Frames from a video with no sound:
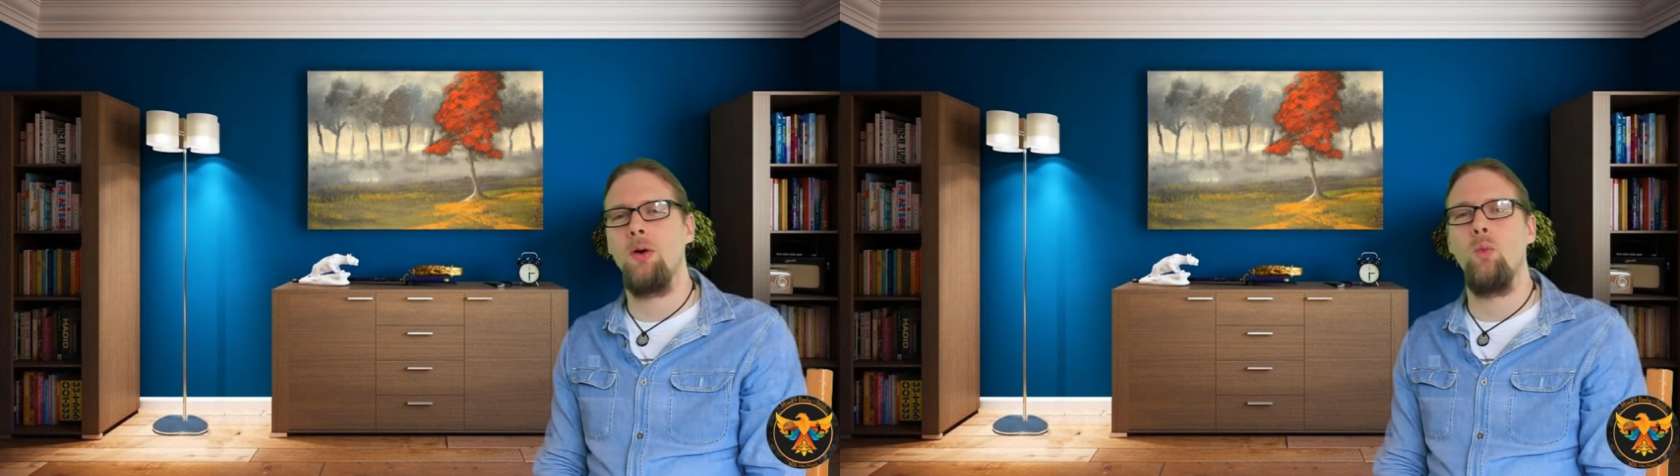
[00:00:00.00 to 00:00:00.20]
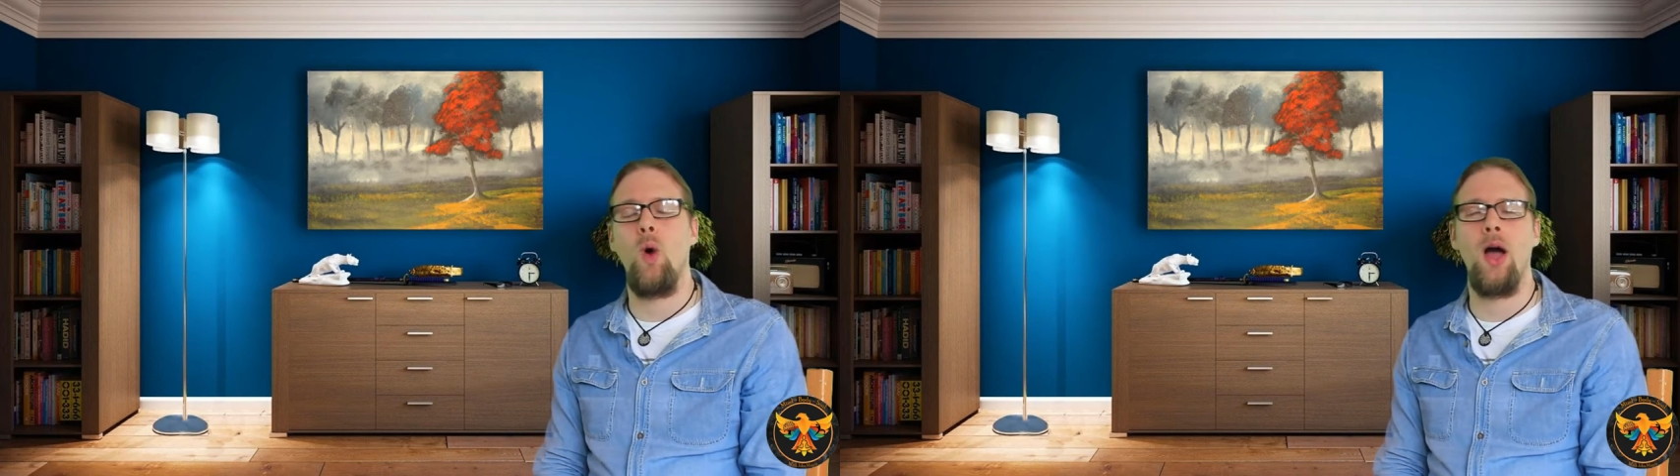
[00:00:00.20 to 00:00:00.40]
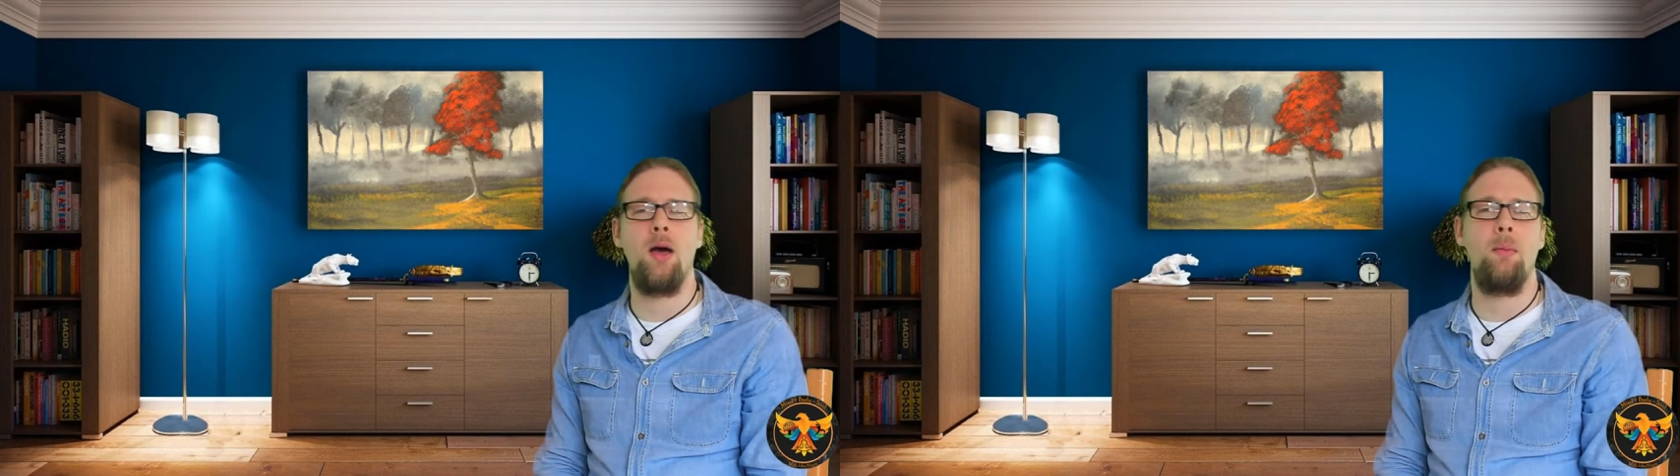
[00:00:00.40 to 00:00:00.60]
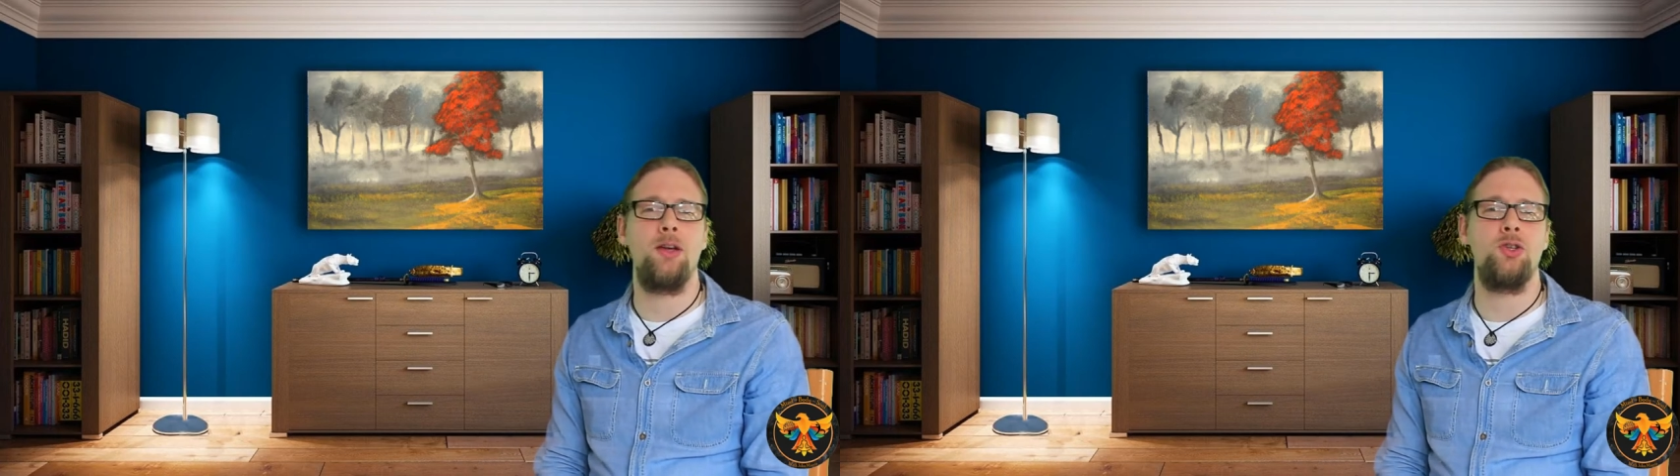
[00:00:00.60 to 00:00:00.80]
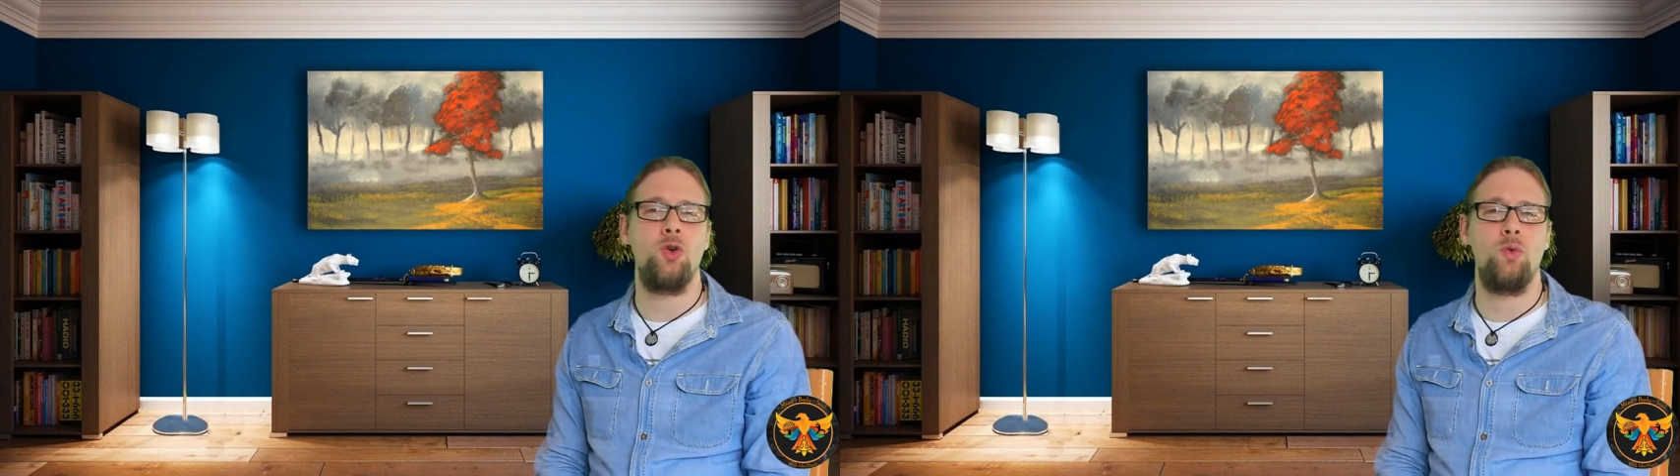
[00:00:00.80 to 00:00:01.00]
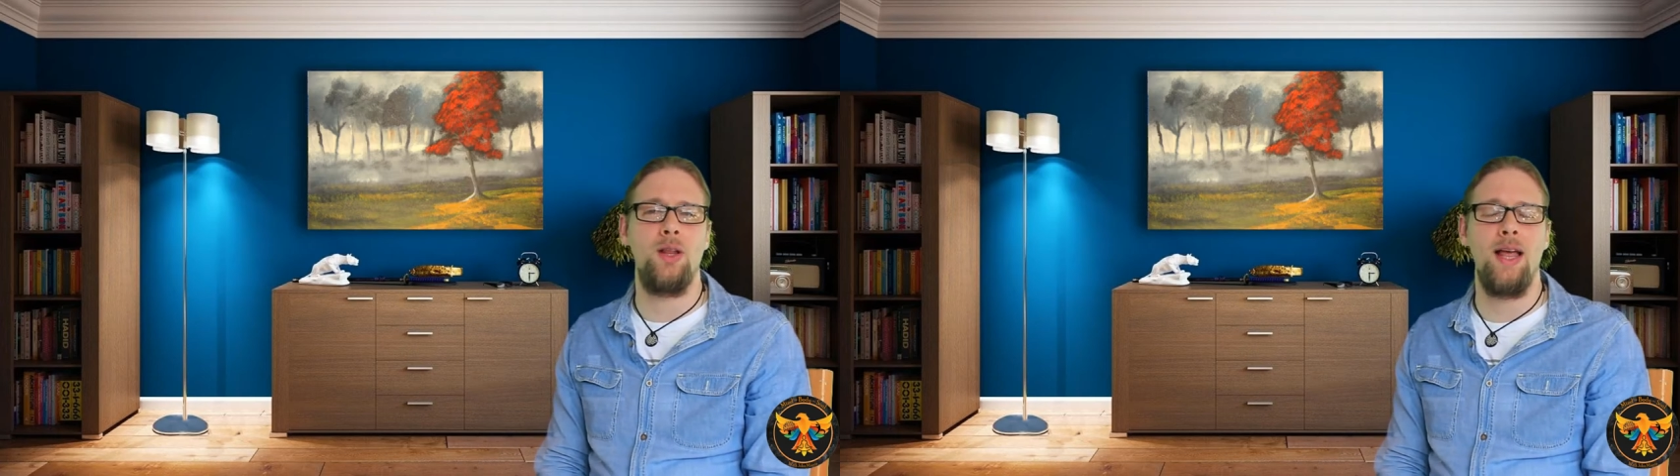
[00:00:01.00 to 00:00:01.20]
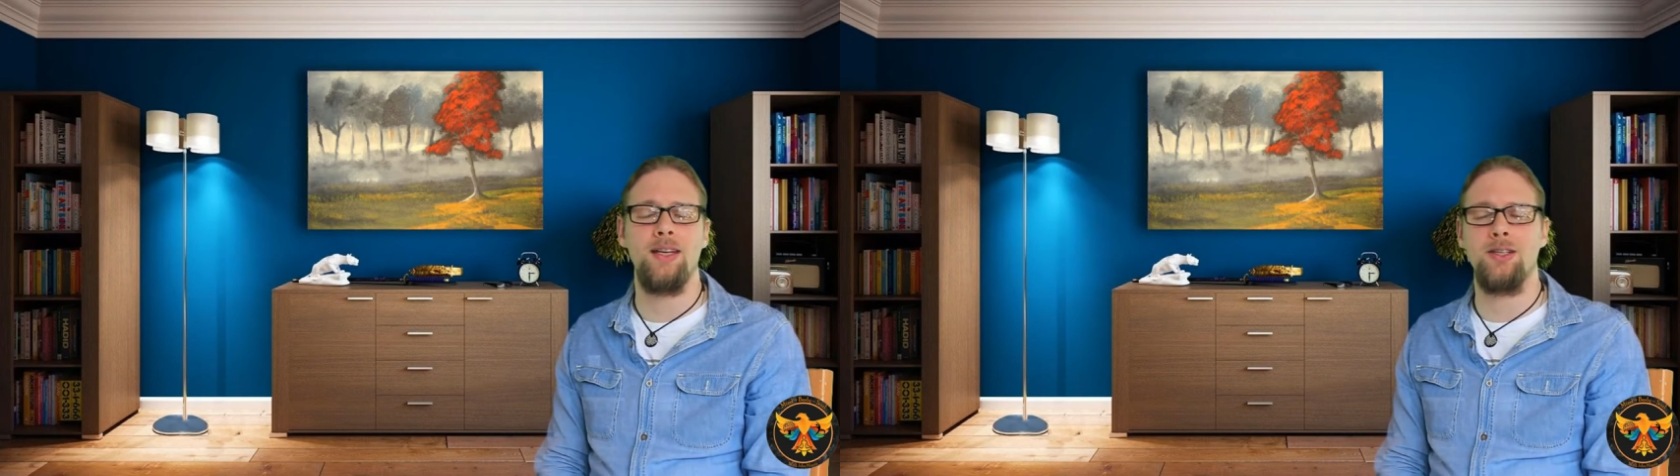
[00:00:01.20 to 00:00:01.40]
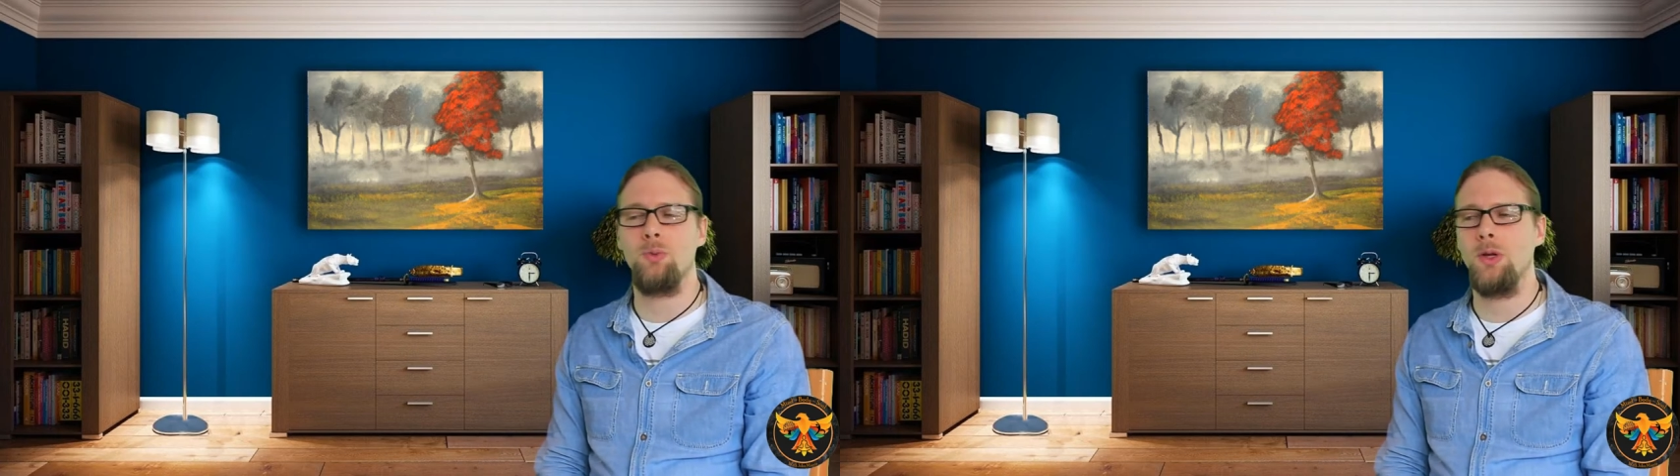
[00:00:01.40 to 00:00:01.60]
and why am I so relaxed?